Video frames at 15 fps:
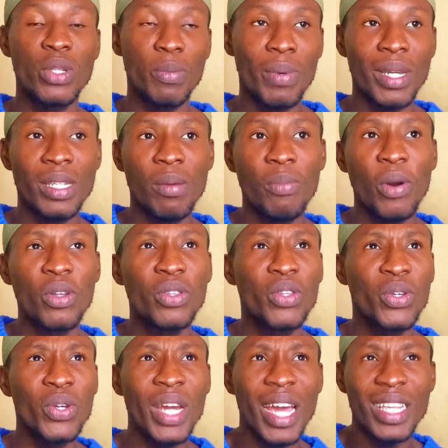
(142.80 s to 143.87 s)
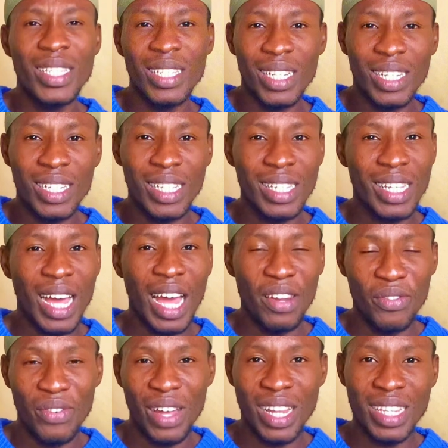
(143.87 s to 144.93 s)
person. But do you guys think these
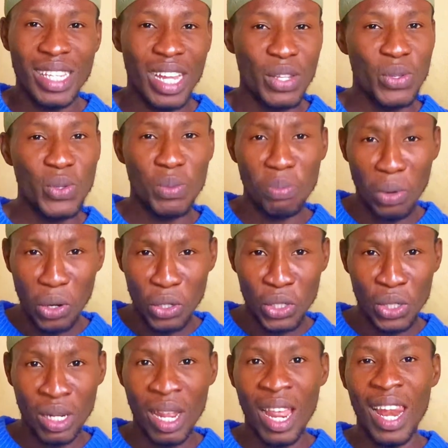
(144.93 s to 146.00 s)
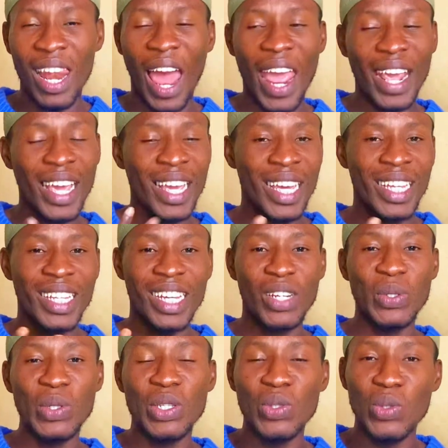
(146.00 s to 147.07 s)
adverts are too much? Like they are
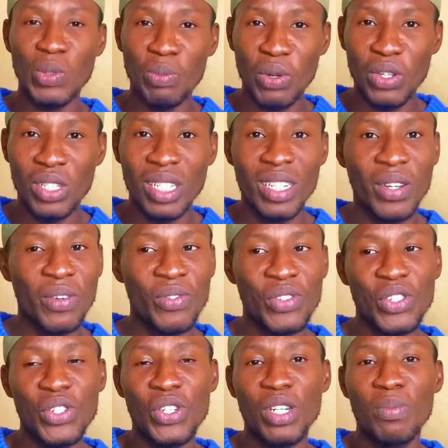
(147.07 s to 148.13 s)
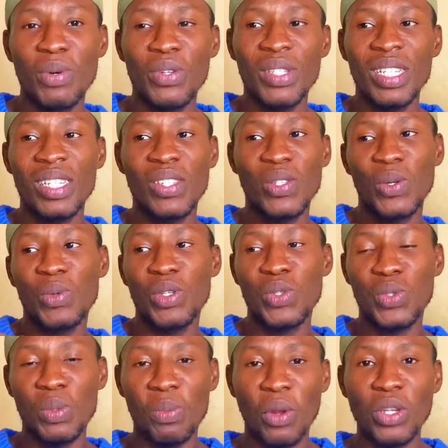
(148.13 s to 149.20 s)
doing too much. The conversation about it is always
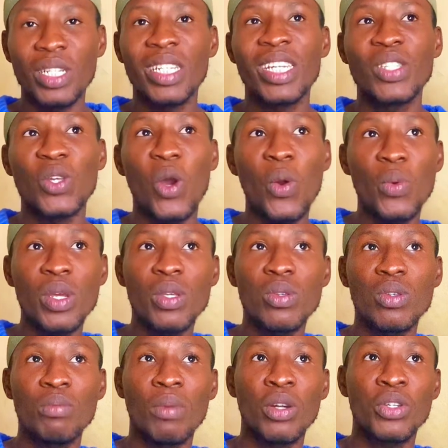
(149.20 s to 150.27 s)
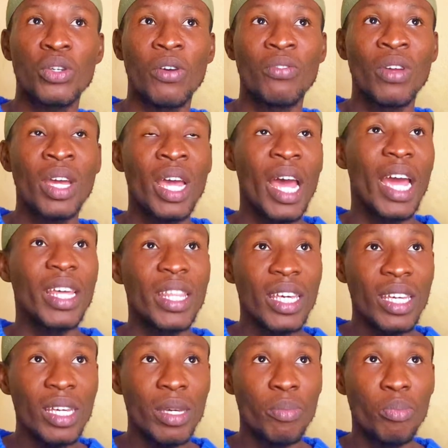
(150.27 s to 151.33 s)
too much. There's always so much of. I
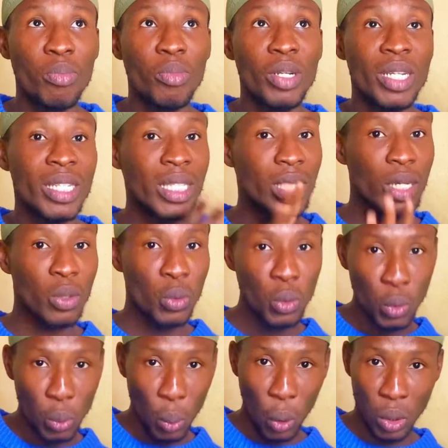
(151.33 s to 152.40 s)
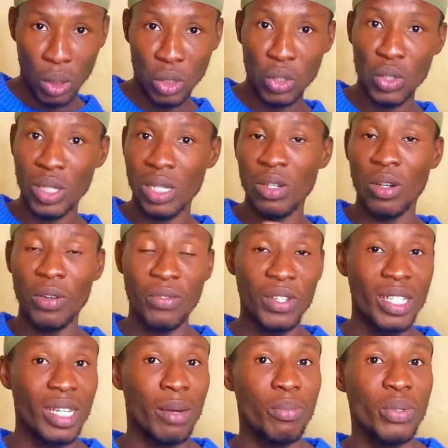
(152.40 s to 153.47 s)
think it's a good one using all of
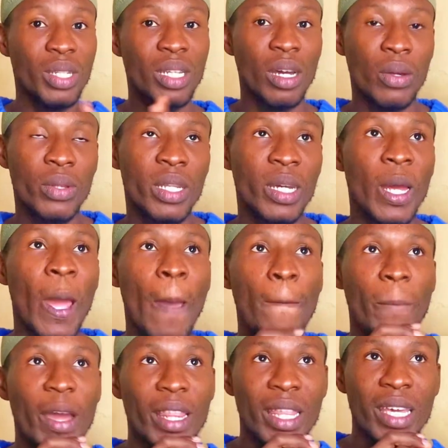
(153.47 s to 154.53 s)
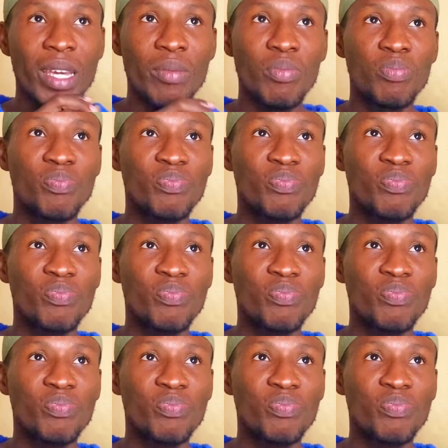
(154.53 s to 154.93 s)
this and put it out there. But I think